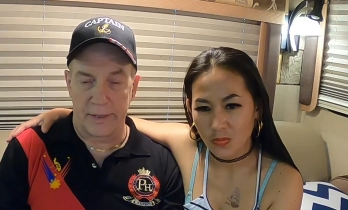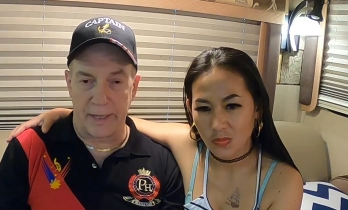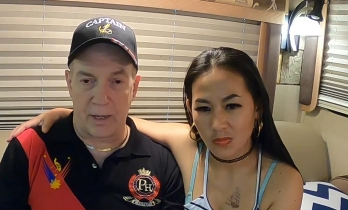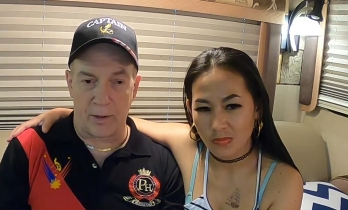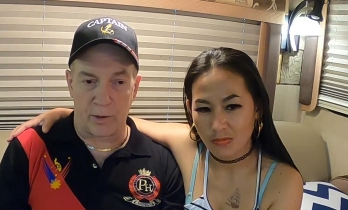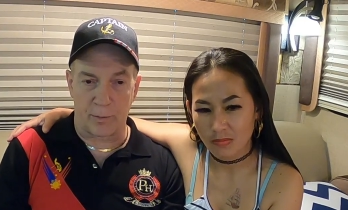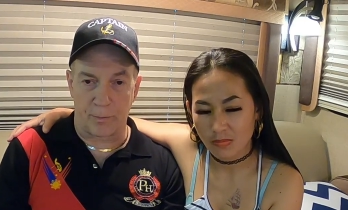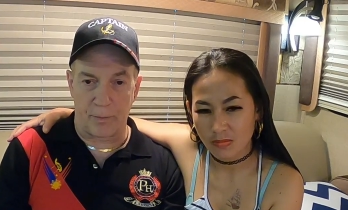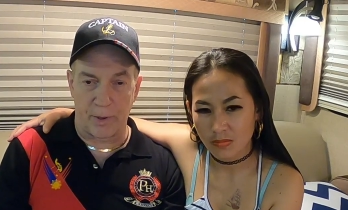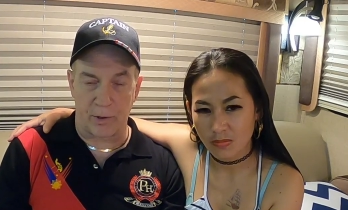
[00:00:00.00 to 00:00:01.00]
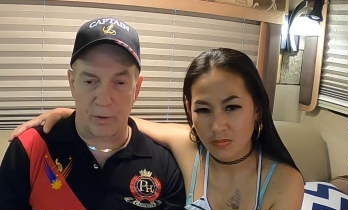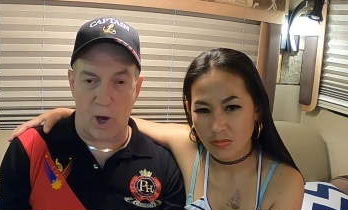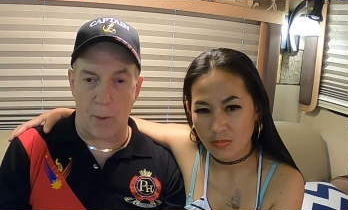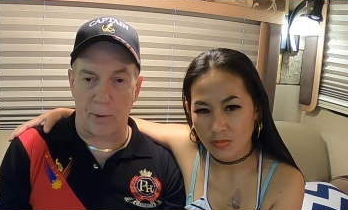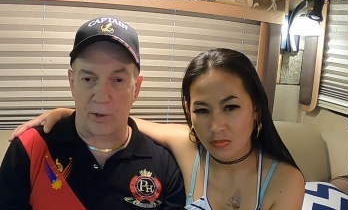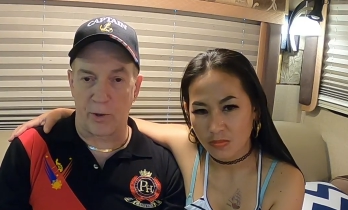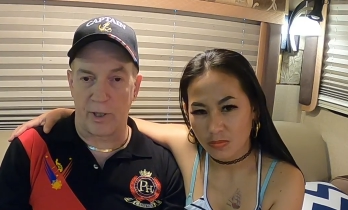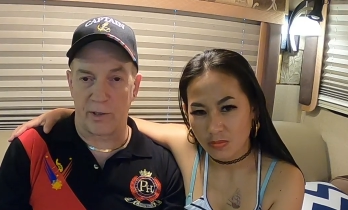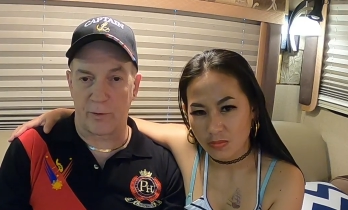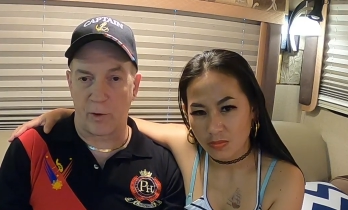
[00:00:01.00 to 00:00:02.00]
Speaker 1: Yeah, there's there's
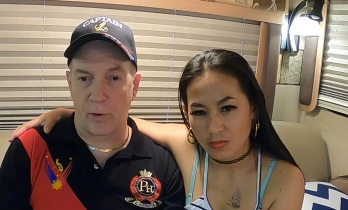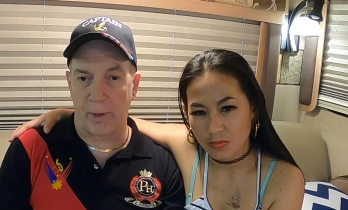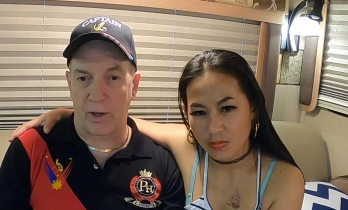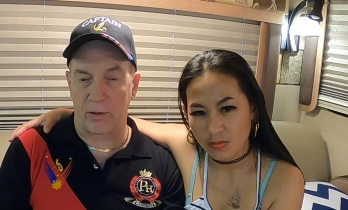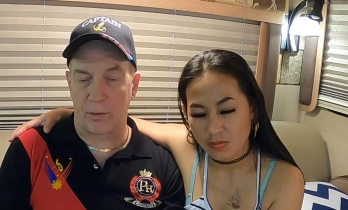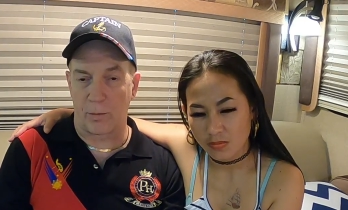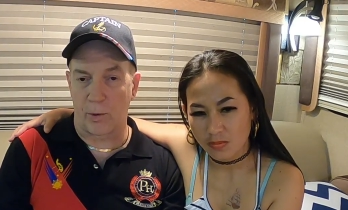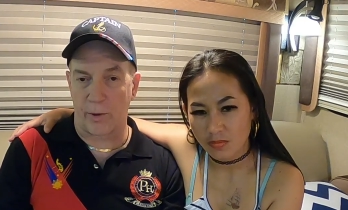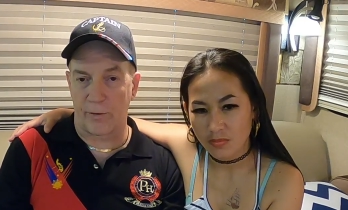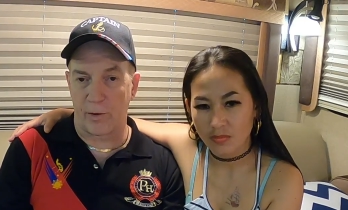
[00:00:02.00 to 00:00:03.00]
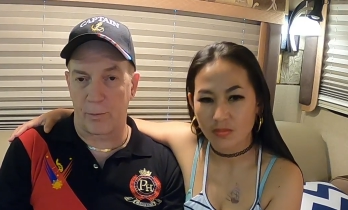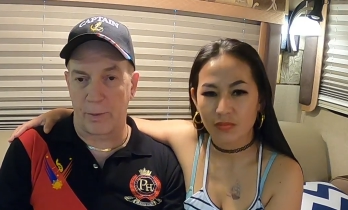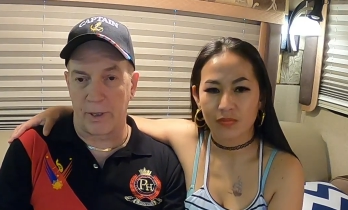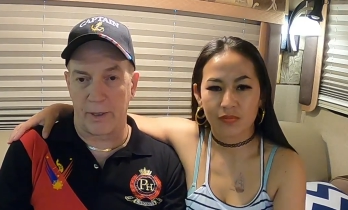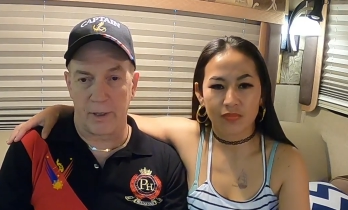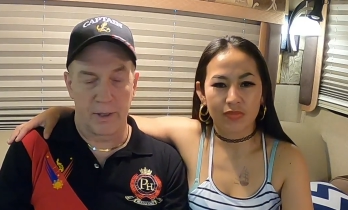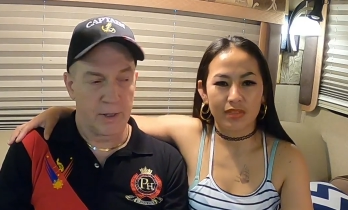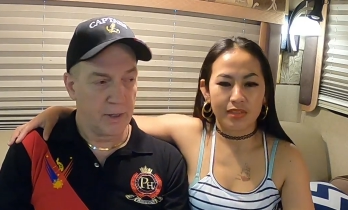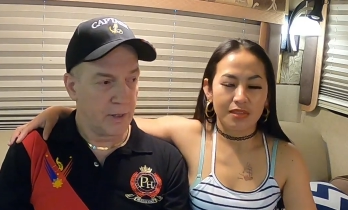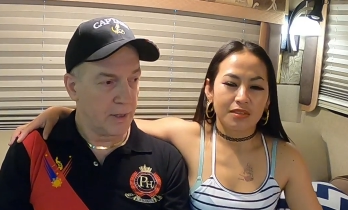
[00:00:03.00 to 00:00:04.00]
opportunities for repairs on both of them, but
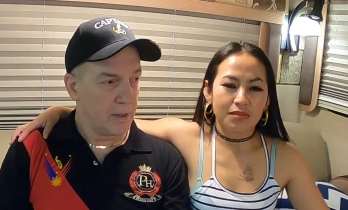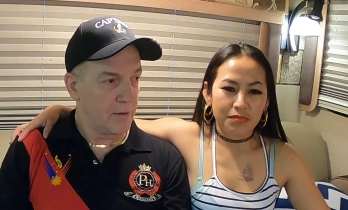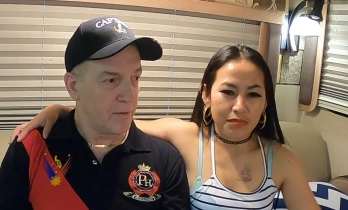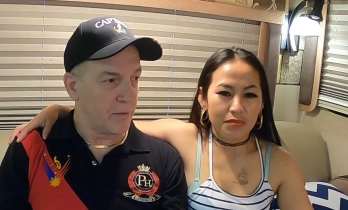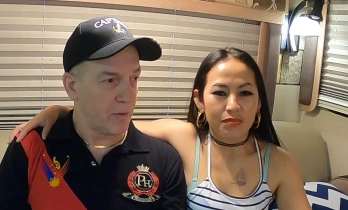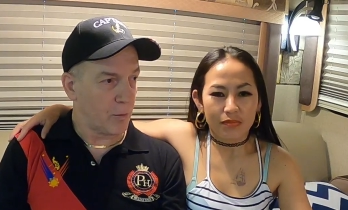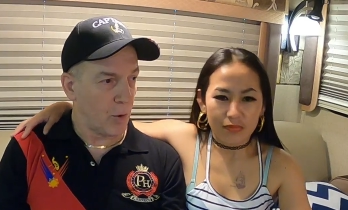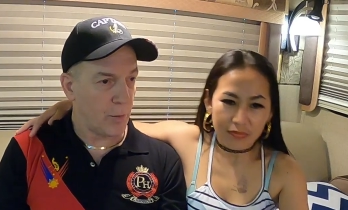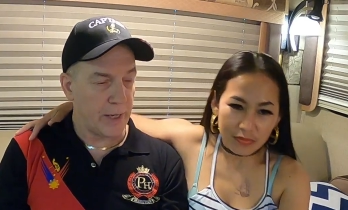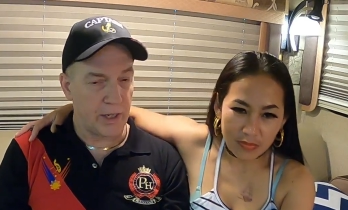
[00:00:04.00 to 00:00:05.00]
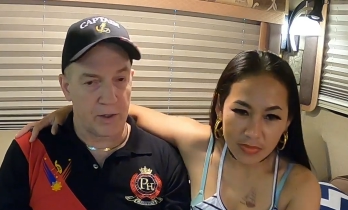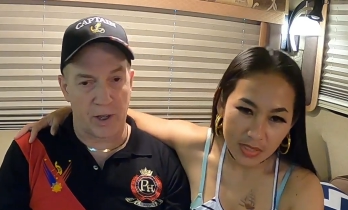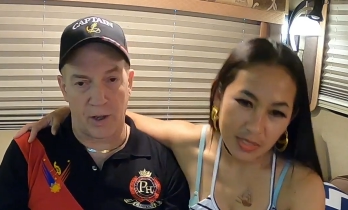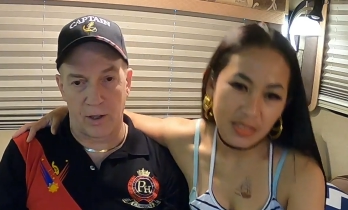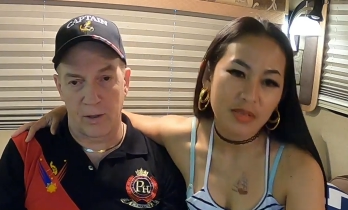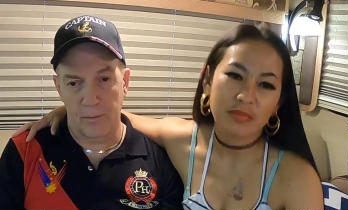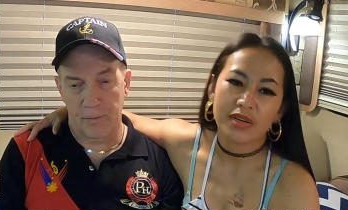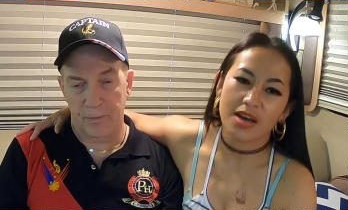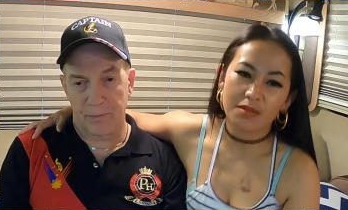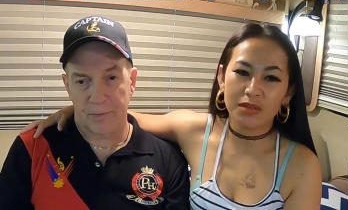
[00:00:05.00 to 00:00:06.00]
from what we could tell.
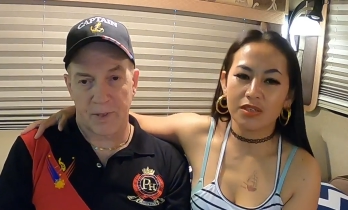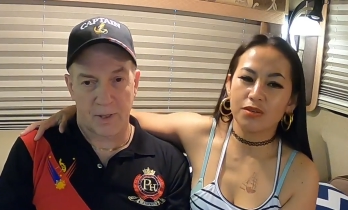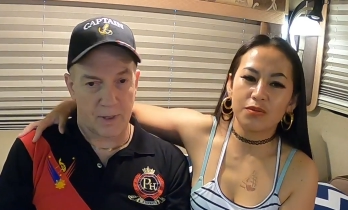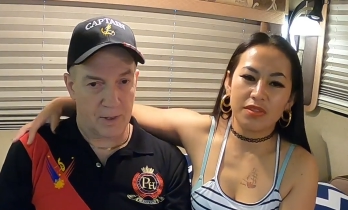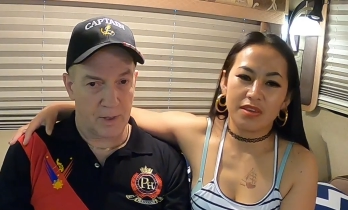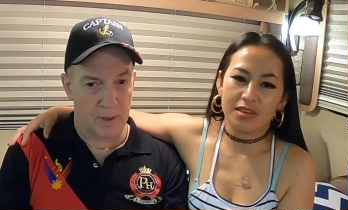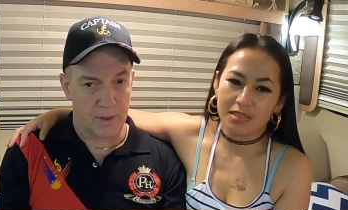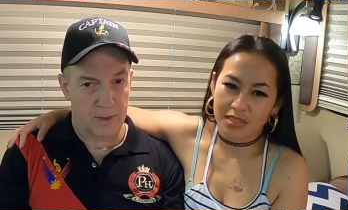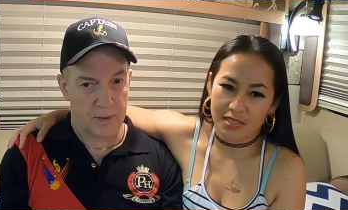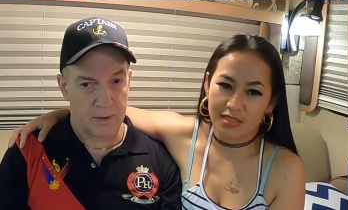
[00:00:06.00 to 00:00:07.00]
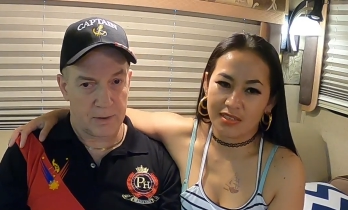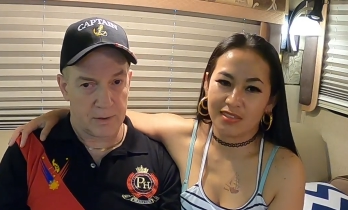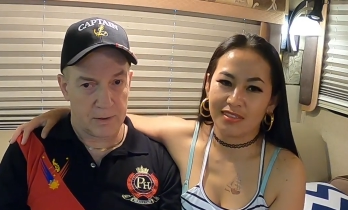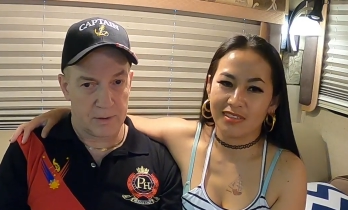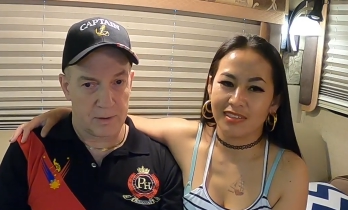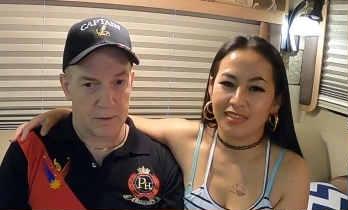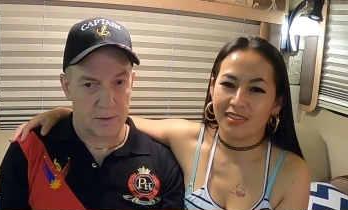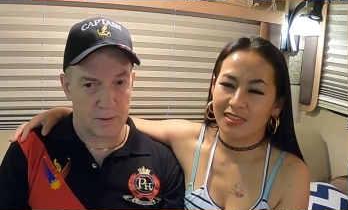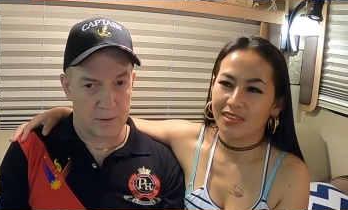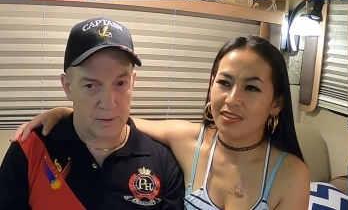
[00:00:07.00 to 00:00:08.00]
Speaker 2: But I will go with this
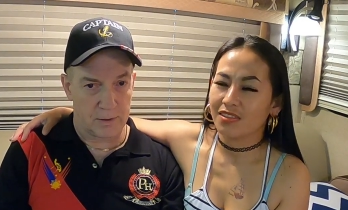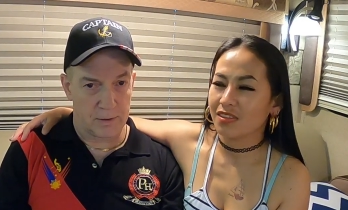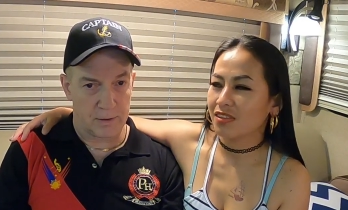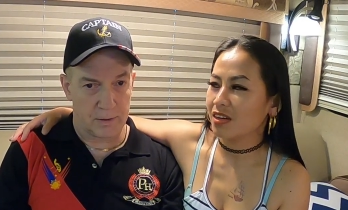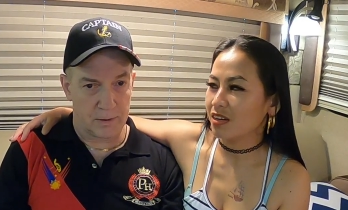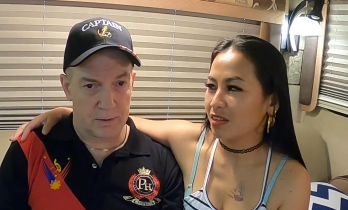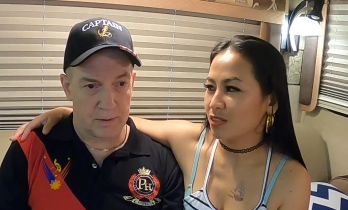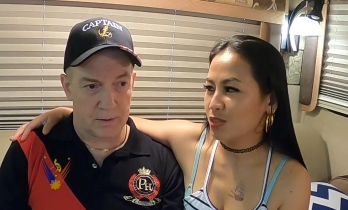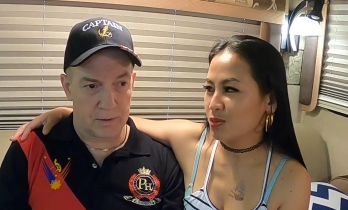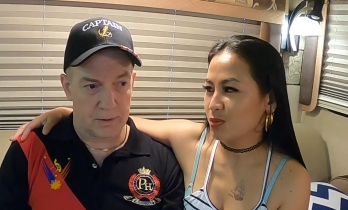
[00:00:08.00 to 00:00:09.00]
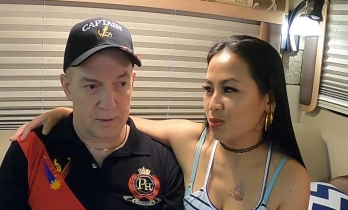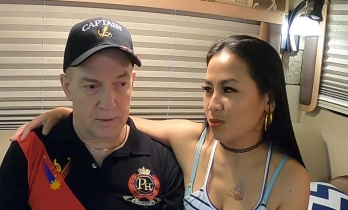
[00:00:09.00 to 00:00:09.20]
than to